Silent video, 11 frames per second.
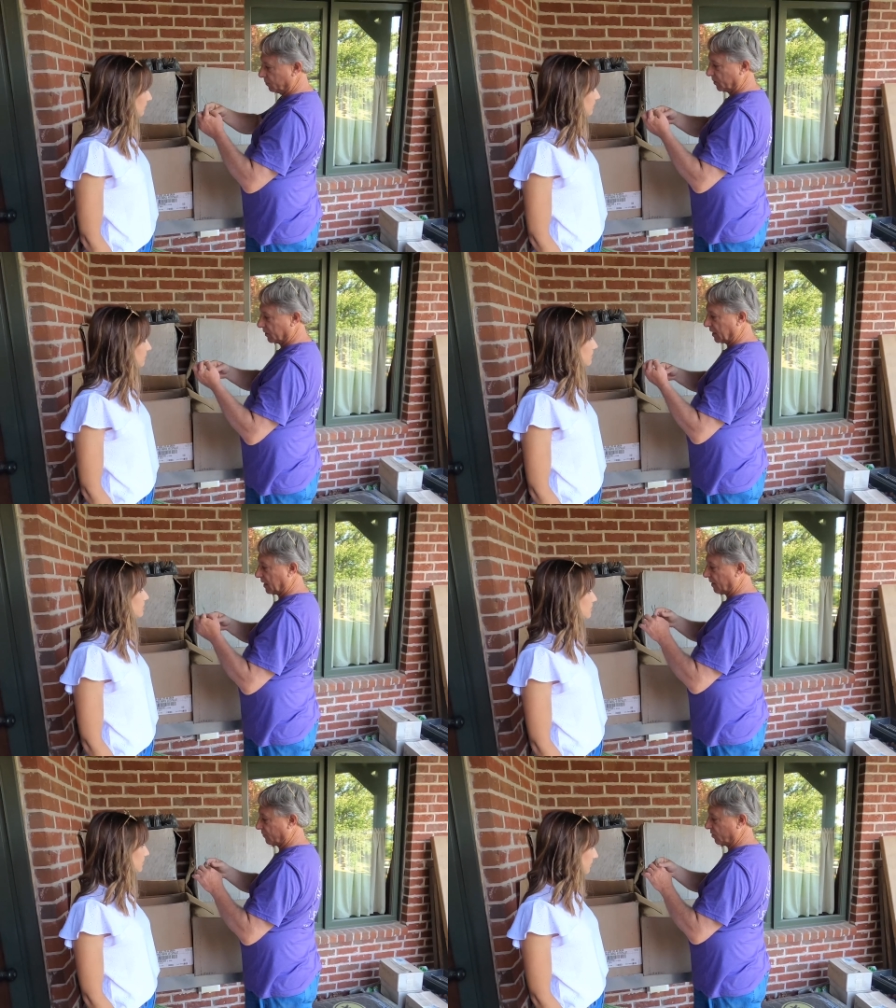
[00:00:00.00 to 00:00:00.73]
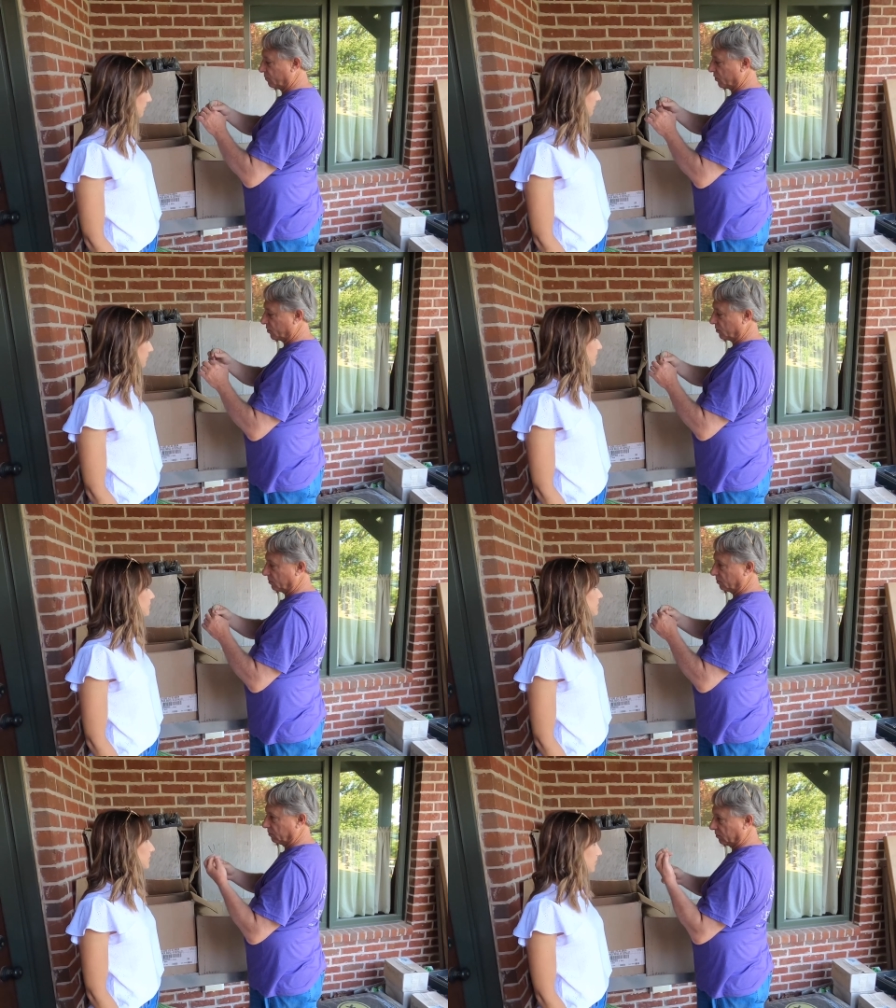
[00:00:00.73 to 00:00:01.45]
Put that after you put
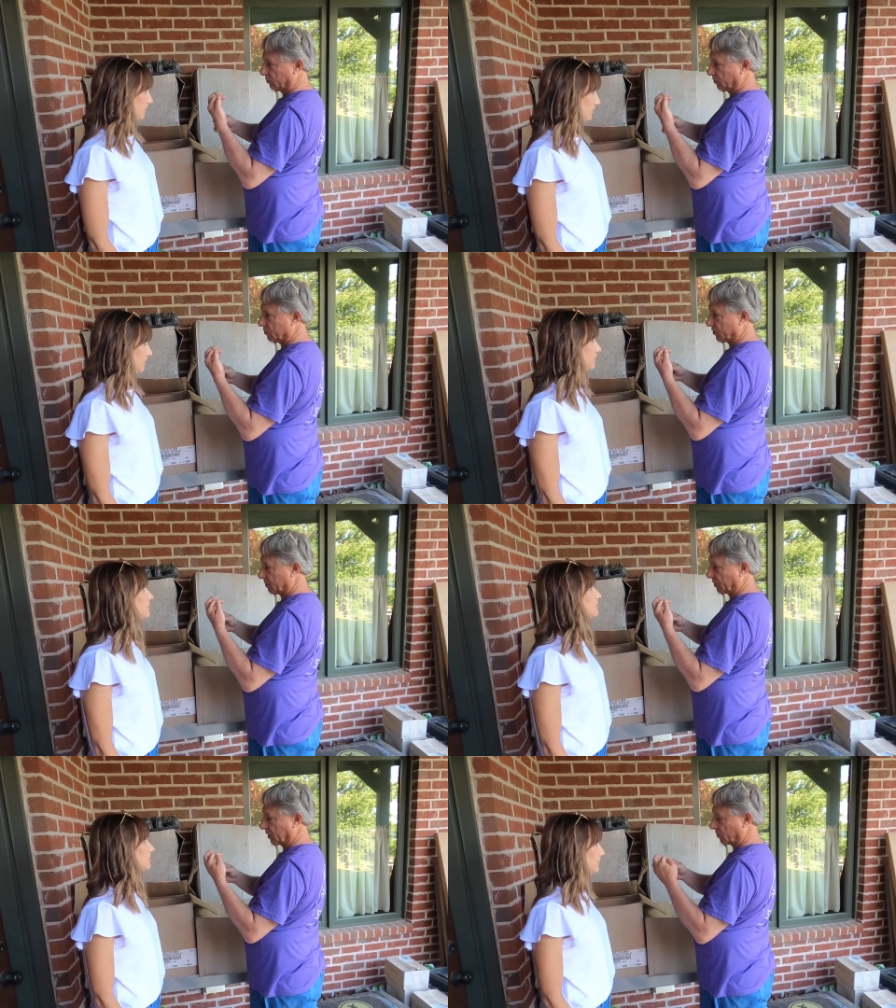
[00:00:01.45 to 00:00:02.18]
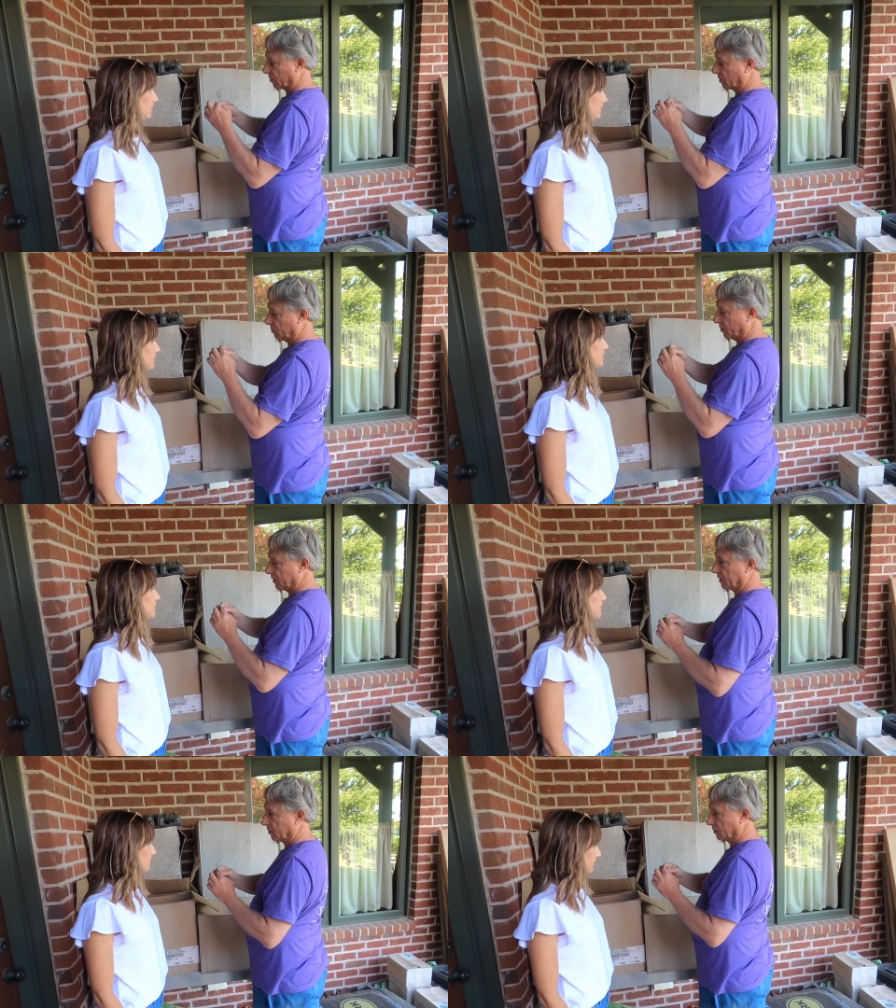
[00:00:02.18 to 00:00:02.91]
your root stimulator on,
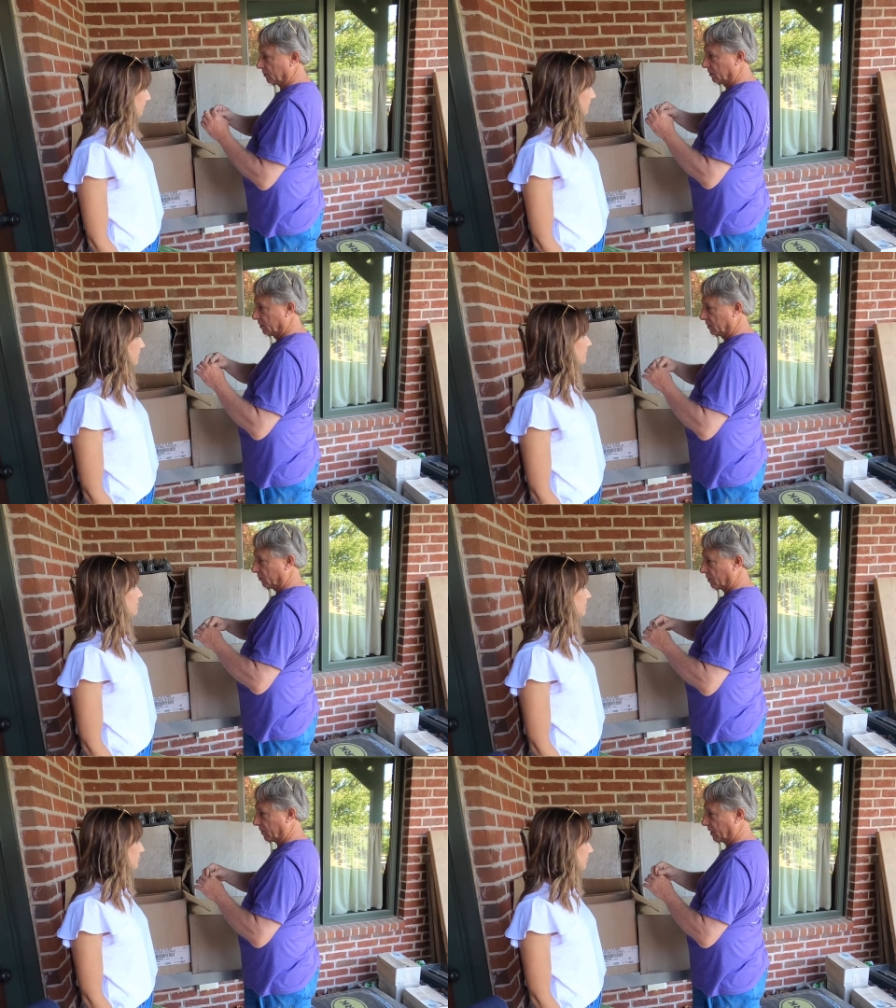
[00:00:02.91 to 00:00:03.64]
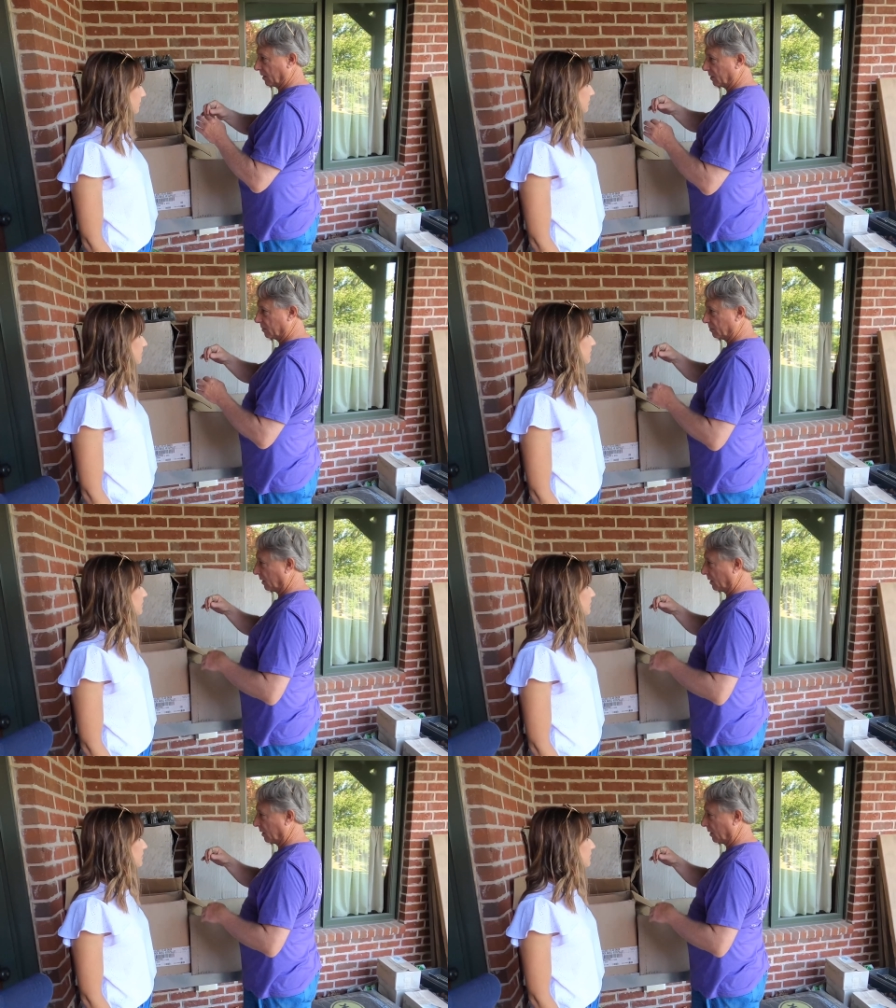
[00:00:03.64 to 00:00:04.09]
put it in there, and then